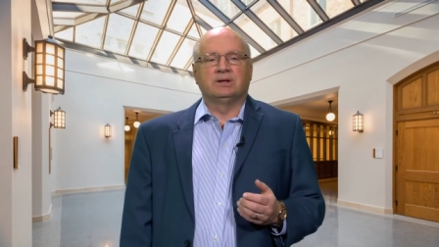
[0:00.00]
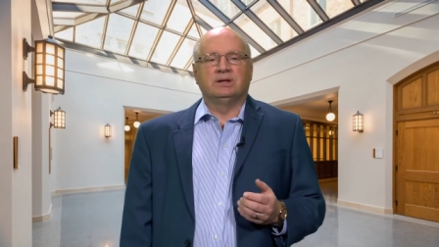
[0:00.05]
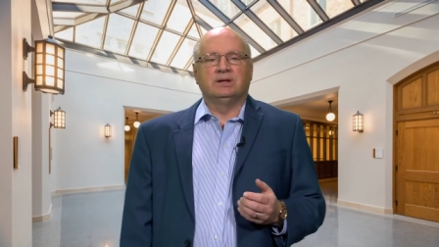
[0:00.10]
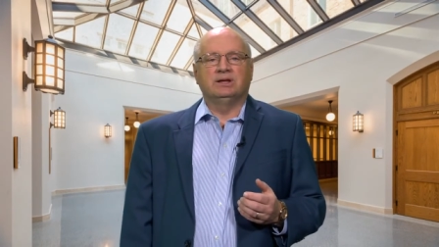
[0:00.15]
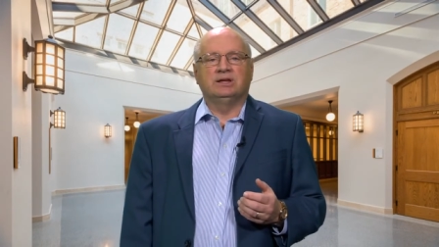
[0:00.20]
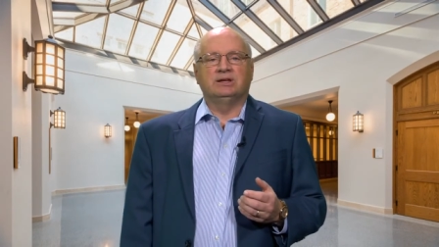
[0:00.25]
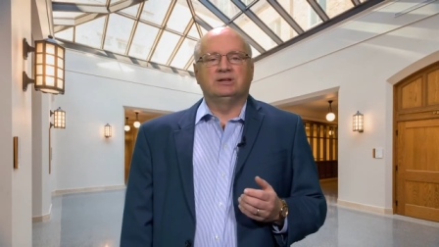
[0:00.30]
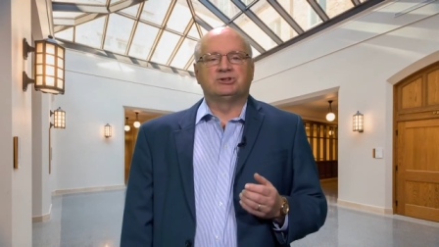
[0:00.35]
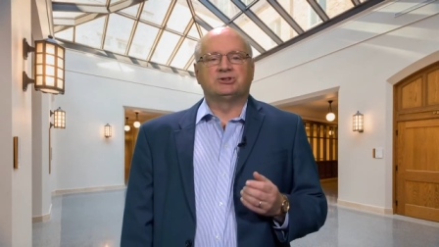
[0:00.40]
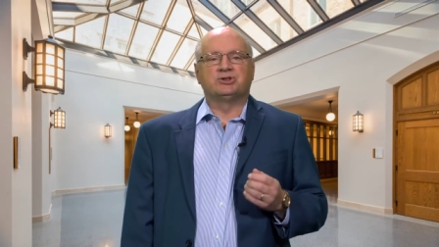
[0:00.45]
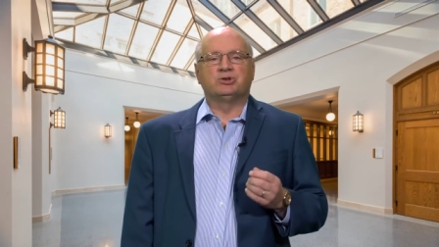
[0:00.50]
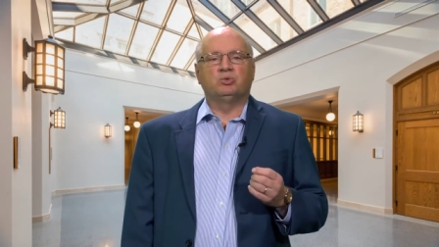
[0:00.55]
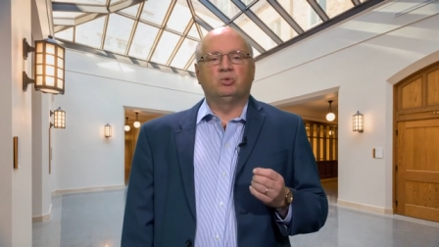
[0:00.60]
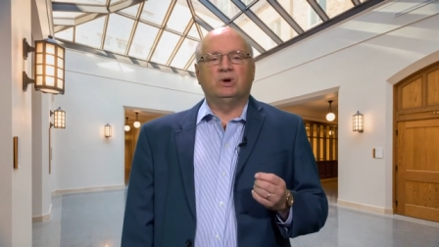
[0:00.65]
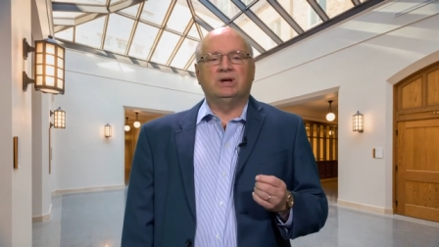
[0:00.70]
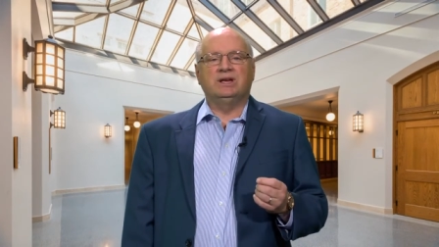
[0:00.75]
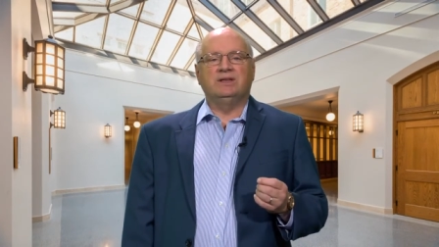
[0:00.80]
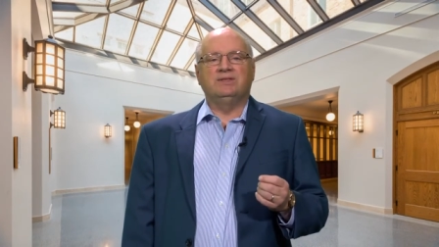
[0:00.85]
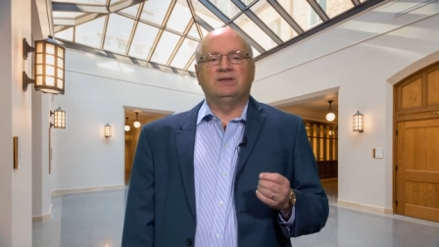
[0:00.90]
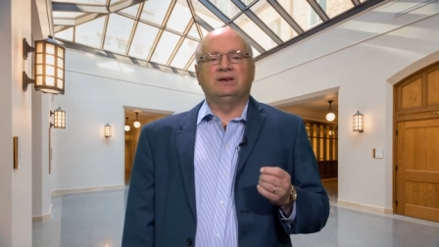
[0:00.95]
is the
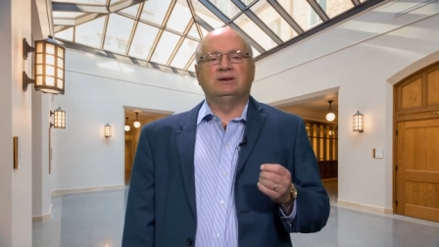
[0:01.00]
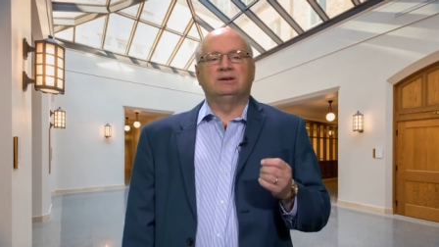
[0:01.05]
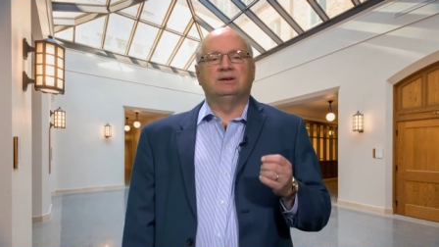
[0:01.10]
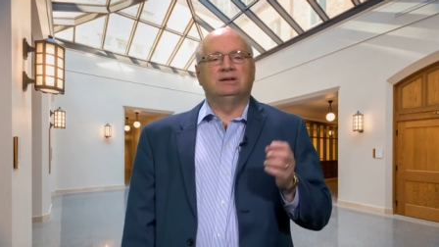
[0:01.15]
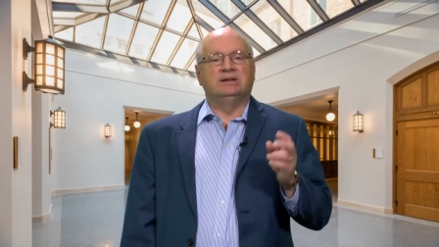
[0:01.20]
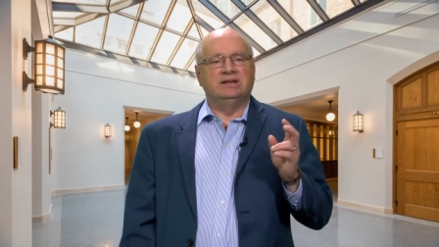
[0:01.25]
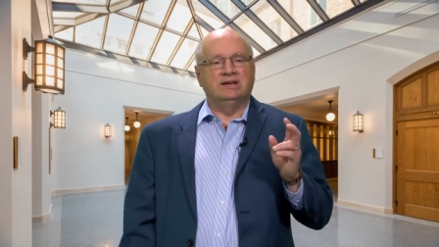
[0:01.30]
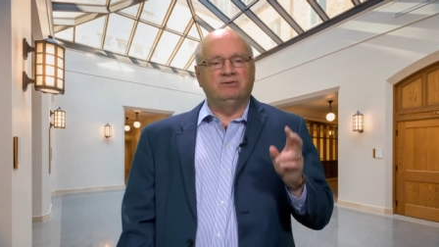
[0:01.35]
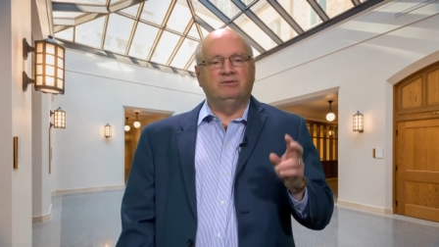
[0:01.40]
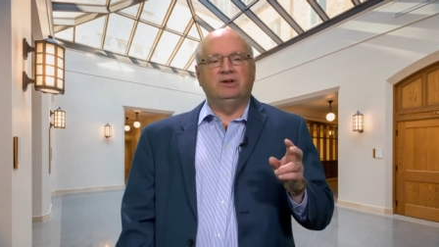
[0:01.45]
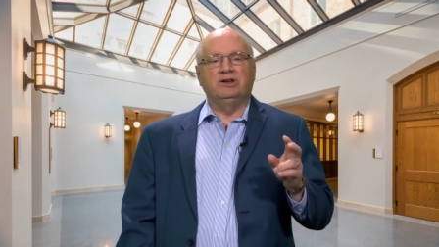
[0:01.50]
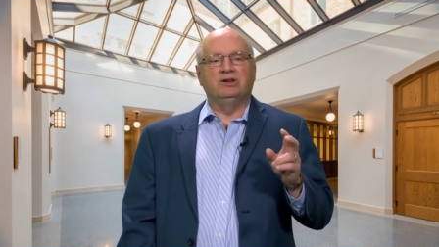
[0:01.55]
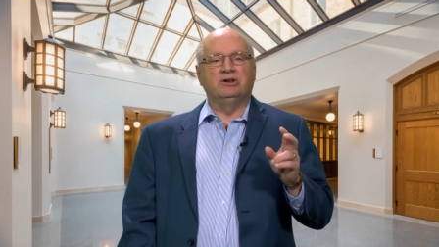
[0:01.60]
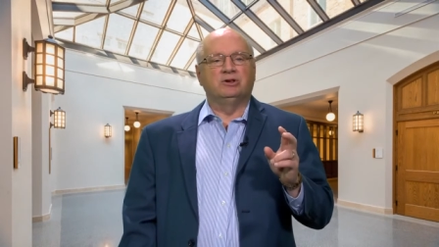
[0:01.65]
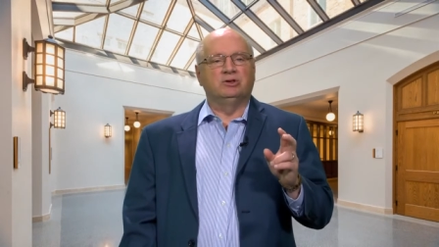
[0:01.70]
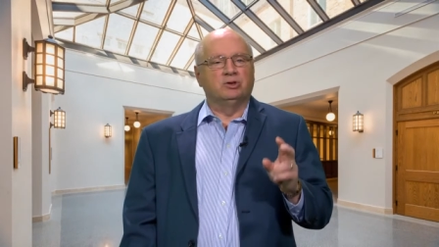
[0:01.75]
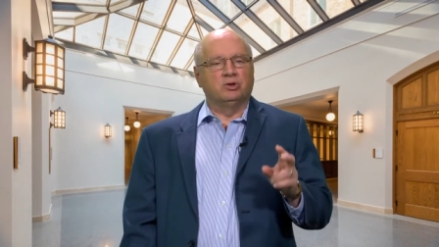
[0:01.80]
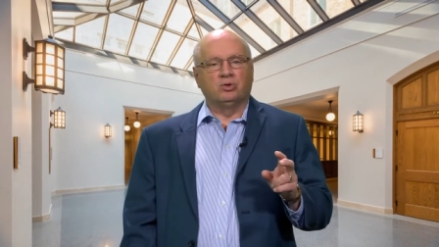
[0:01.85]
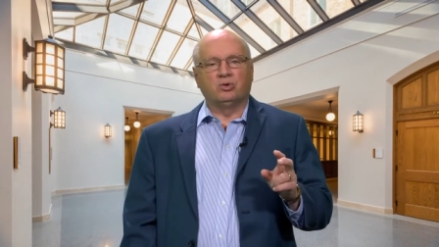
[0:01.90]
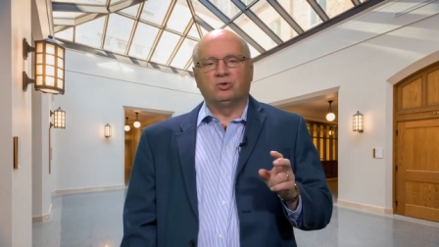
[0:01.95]
way that giving
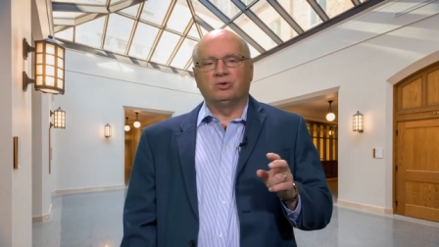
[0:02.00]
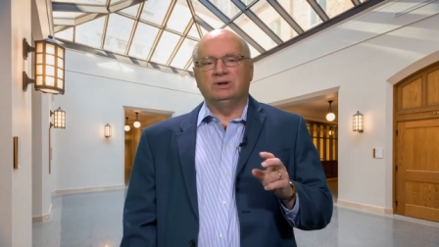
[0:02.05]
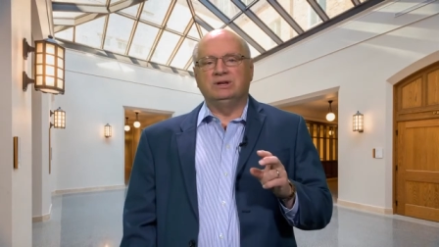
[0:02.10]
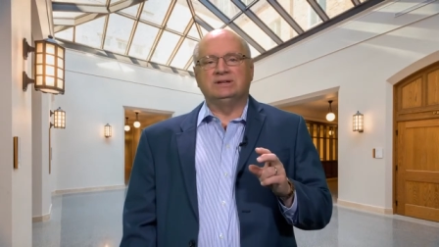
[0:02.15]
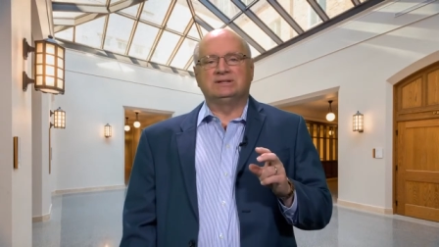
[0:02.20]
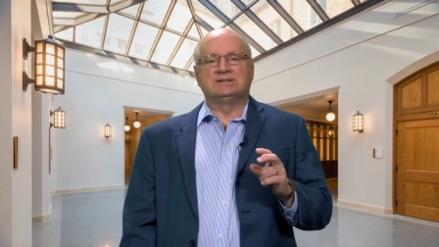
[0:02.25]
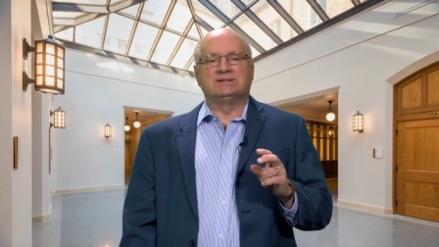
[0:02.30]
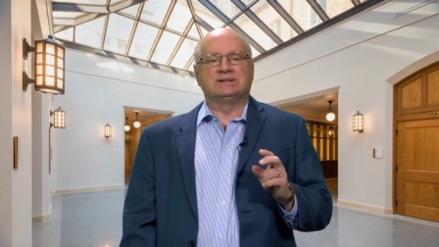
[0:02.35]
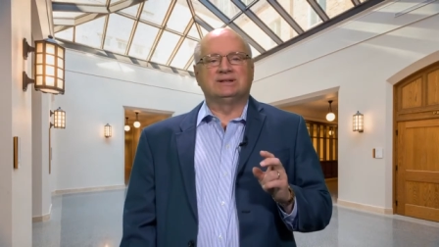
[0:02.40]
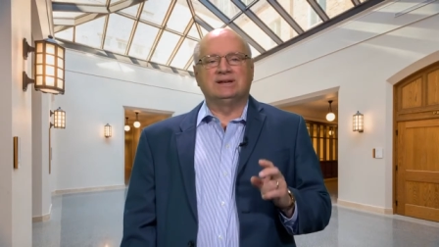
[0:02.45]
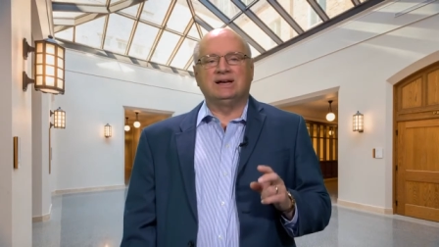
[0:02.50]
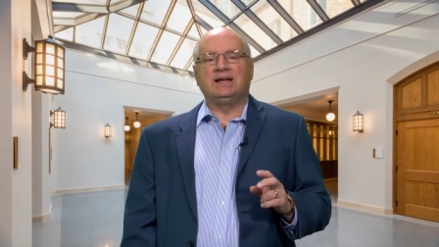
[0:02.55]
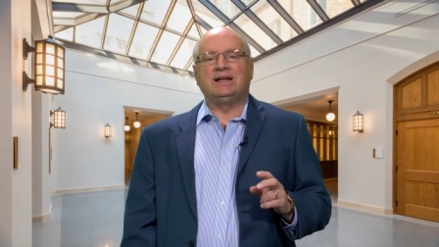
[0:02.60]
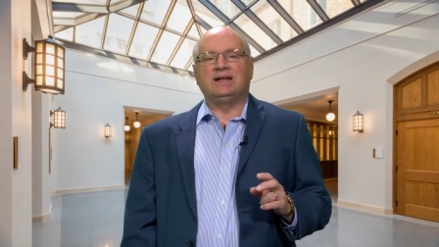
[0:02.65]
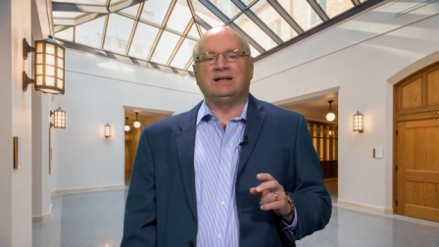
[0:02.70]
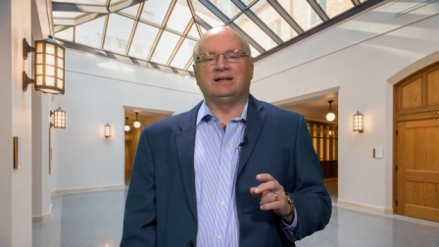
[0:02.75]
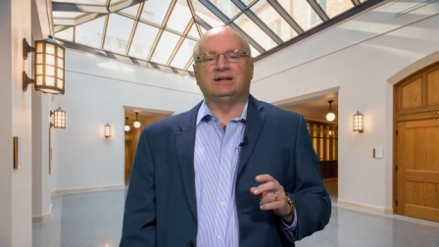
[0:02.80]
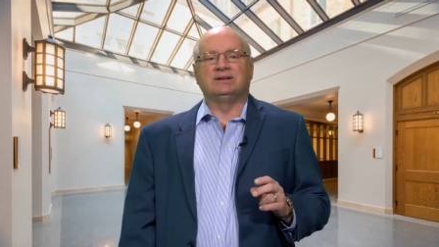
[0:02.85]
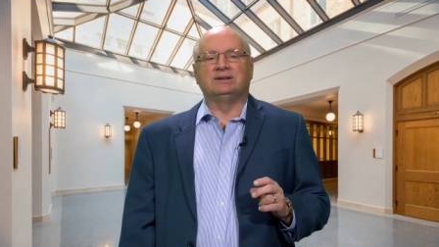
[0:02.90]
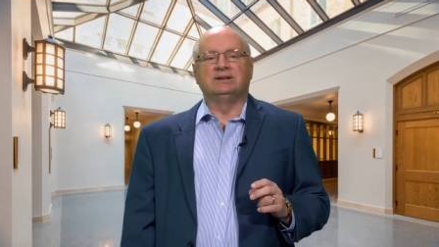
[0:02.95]
glory to
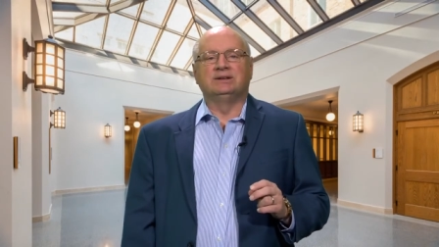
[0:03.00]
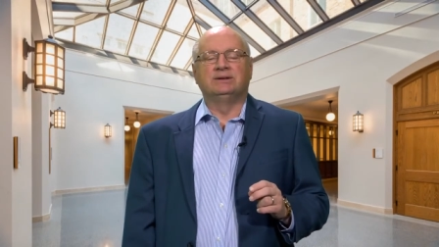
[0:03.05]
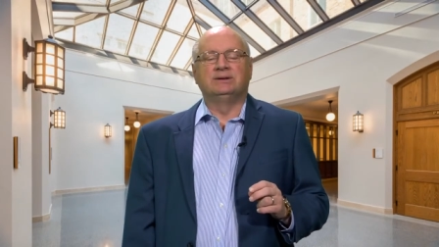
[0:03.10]
God